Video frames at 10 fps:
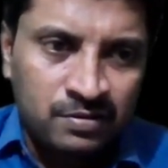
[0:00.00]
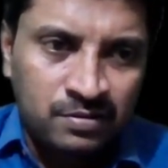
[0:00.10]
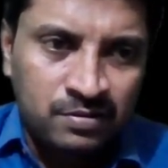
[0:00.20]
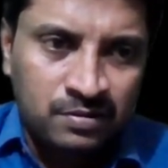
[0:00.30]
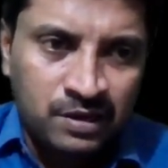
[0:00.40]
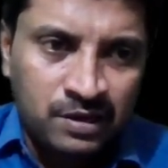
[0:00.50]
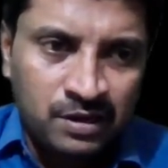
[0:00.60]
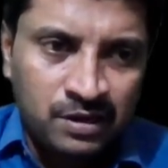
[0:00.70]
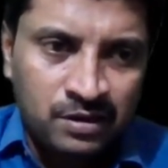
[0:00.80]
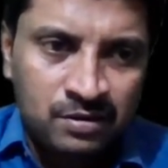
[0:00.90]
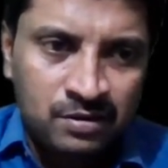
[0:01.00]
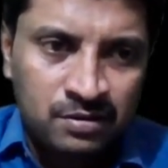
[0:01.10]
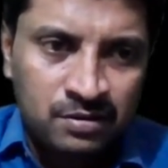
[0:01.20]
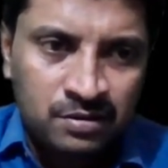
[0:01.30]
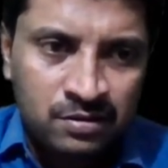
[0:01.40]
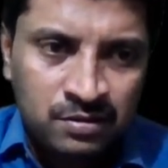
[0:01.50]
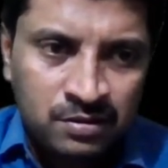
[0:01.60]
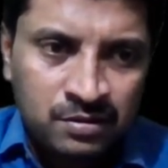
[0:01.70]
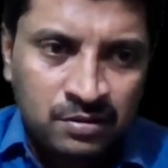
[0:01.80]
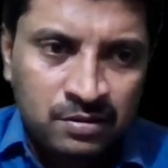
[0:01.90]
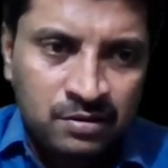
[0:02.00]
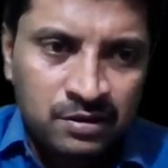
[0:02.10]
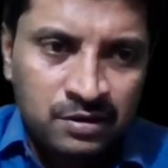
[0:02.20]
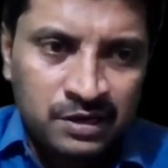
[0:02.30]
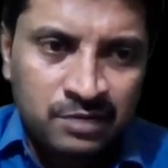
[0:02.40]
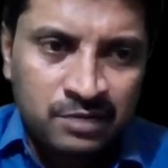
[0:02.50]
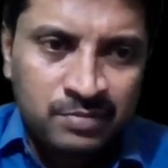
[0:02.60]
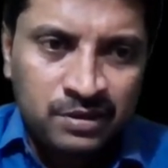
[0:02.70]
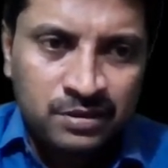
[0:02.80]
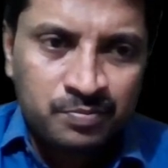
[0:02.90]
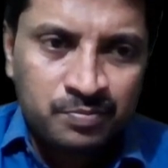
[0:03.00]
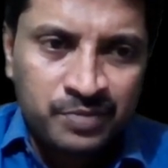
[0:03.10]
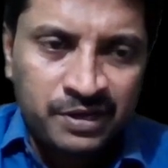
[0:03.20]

and D comma B,